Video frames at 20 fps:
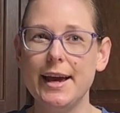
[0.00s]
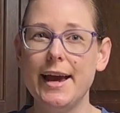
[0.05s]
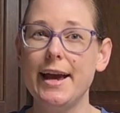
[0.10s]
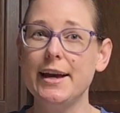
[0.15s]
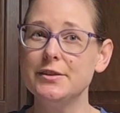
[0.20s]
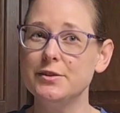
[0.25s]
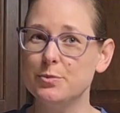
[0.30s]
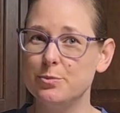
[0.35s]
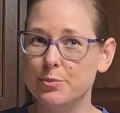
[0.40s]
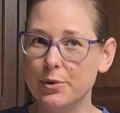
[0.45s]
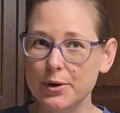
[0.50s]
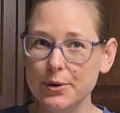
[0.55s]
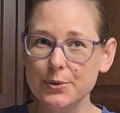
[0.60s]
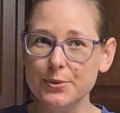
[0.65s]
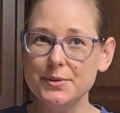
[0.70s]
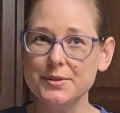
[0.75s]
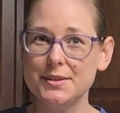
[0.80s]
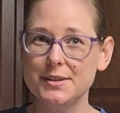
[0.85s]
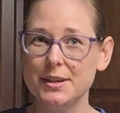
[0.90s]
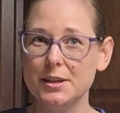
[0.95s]
As
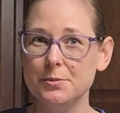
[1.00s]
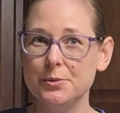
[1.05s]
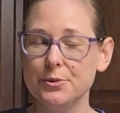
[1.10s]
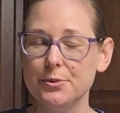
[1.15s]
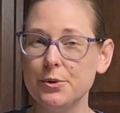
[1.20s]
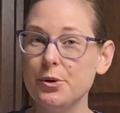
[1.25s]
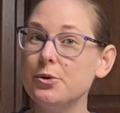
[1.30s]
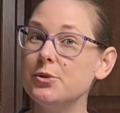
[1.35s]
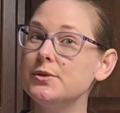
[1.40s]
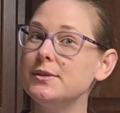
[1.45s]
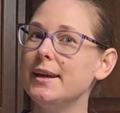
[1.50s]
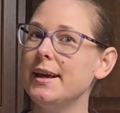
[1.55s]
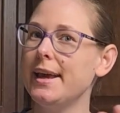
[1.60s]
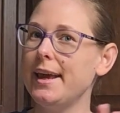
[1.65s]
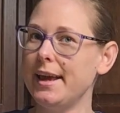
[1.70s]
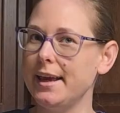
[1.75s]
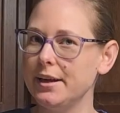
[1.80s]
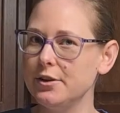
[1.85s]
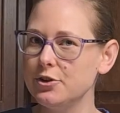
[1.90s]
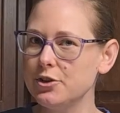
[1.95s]
both cinnamon rolls
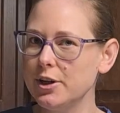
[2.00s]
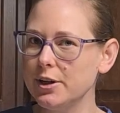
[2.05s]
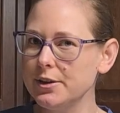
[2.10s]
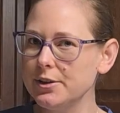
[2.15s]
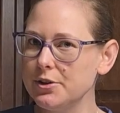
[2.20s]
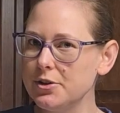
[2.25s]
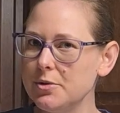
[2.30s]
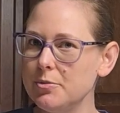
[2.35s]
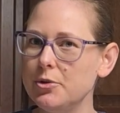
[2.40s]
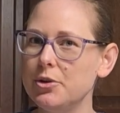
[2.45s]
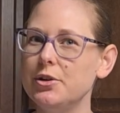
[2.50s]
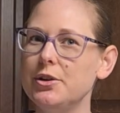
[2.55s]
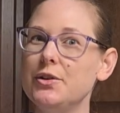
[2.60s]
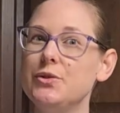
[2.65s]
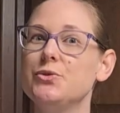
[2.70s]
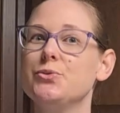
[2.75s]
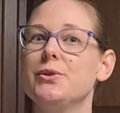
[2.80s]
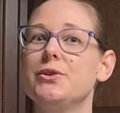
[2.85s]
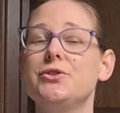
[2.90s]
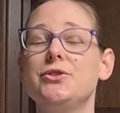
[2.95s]
and chocolate chip
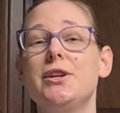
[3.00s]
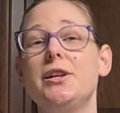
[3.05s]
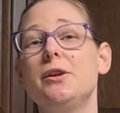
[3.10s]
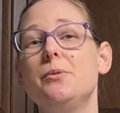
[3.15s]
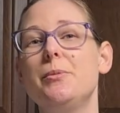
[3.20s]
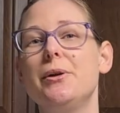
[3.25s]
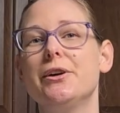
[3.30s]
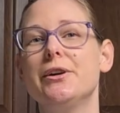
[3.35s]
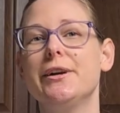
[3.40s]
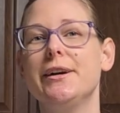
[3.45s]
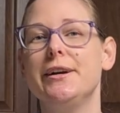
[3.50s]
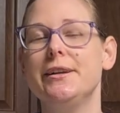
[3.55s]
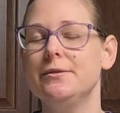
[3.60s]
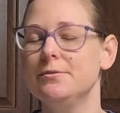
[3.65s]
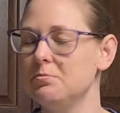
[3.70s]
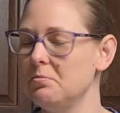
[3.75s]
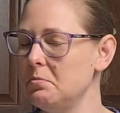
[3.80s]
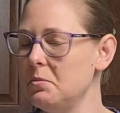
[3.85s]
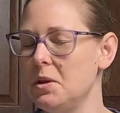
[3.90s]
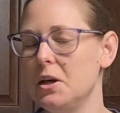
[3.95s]
cookies originate in America,
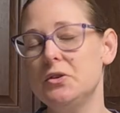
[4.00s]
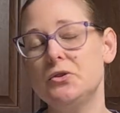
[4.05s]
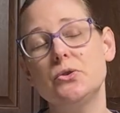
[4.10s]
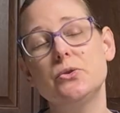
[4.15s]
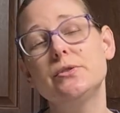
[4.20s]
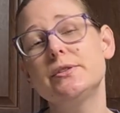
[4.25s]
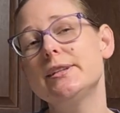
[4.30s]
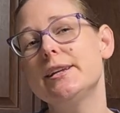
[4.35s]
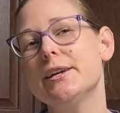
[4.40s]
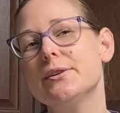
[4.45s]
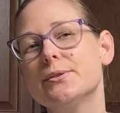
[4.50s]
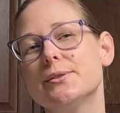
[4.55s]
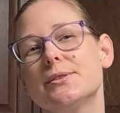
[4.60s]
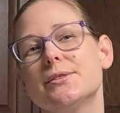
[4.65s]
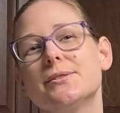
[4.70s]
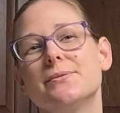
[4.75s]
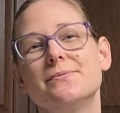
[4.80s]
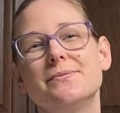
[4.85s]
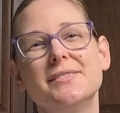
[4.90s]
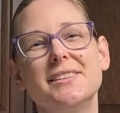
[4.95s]
that totally
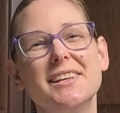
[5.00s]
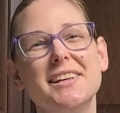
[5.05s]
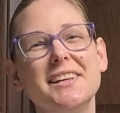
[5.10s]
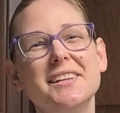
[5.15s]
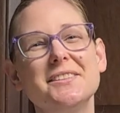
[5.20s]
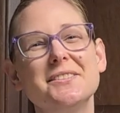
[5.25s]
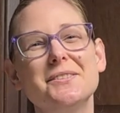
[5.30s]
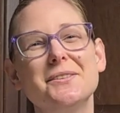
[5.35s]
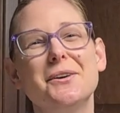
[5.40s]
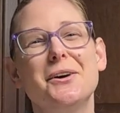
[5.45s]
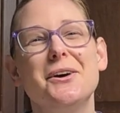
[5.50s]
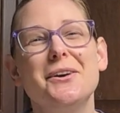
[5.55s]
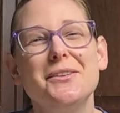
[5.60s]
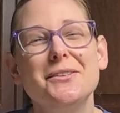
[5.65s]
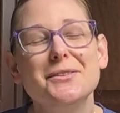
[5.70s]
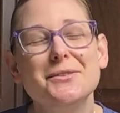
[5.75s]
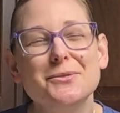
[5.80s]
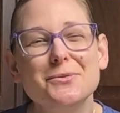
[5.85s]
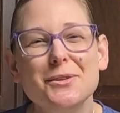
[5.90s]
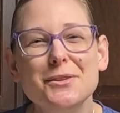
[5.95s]
counts. So
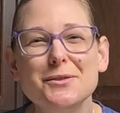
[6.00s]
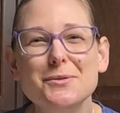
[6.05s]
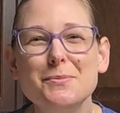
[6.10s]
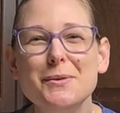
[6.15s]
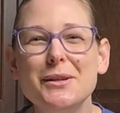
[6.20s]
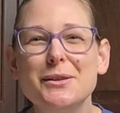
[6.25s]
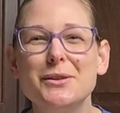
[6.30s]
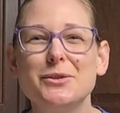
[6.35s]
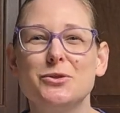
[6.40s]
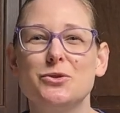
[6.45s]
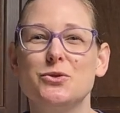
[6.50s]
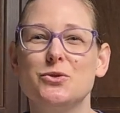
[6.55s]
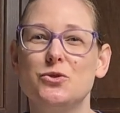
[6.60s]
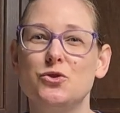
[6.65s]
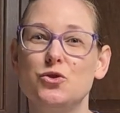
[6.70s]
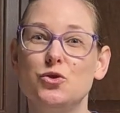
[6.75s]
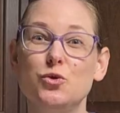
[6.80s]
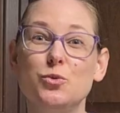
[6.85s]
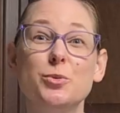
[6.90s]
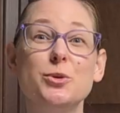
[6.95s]
this recipe looks
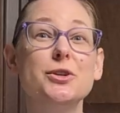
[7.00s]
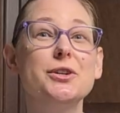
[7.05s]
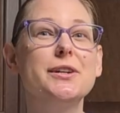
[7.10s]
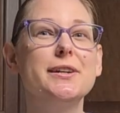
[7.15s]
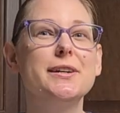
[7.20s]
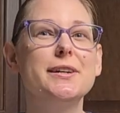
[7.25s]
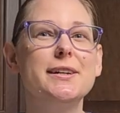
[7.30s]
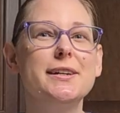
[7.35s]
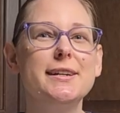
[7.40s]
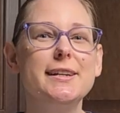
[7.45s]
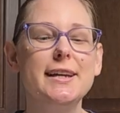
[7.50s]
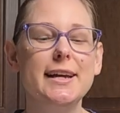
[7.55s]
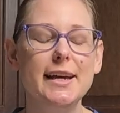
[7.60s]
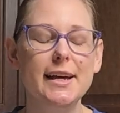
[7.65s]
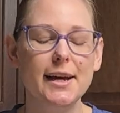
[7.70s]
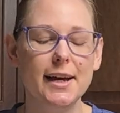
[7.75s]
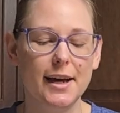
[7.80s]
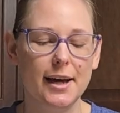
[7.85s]
super good.